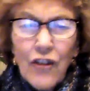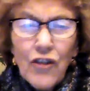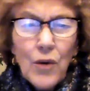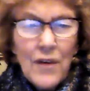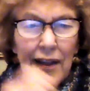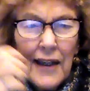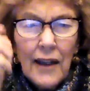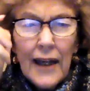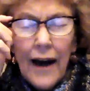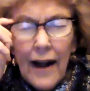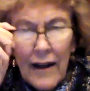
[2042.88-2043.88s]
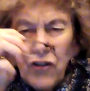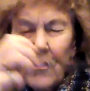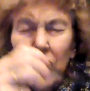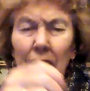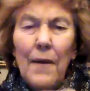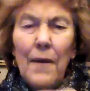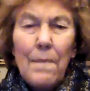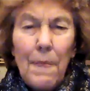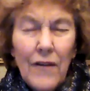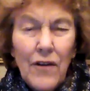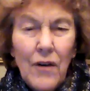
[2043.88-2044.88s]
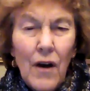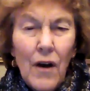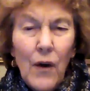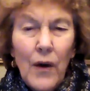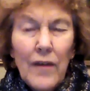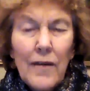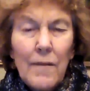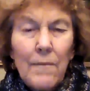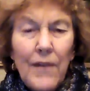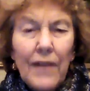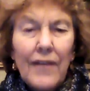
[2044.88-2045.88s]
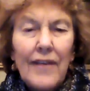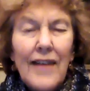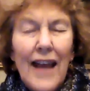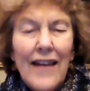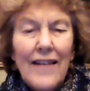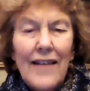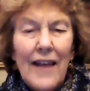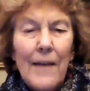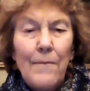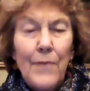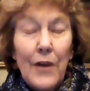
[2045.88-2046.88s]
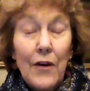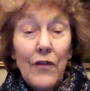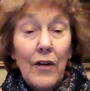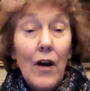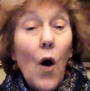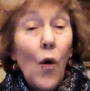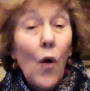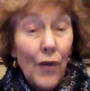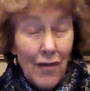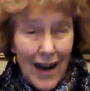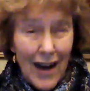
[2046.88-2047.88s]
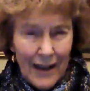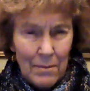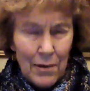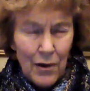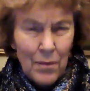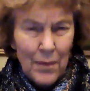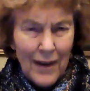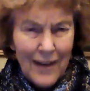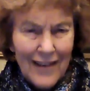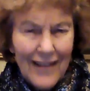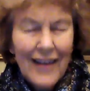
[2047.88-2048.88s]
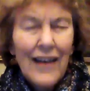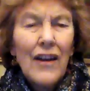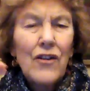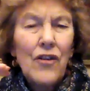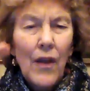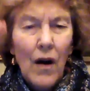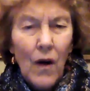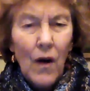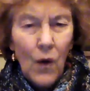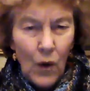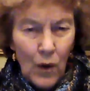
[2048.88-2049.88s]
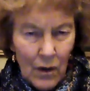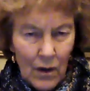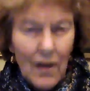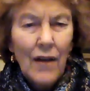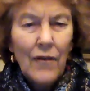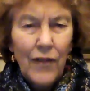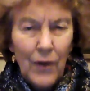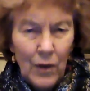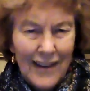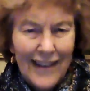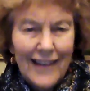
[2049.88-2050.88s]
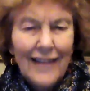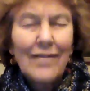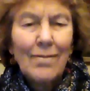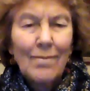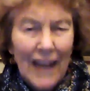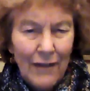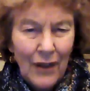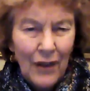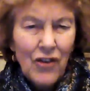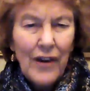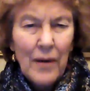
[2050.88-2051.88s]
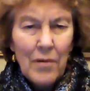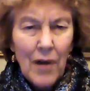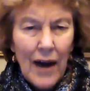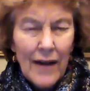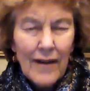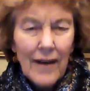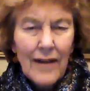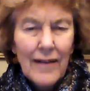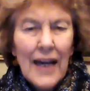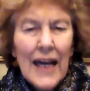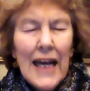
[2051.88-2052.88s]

So teleology, as you know, is the sense that there's an overriding purpose to the whole unfolding evolutionary process.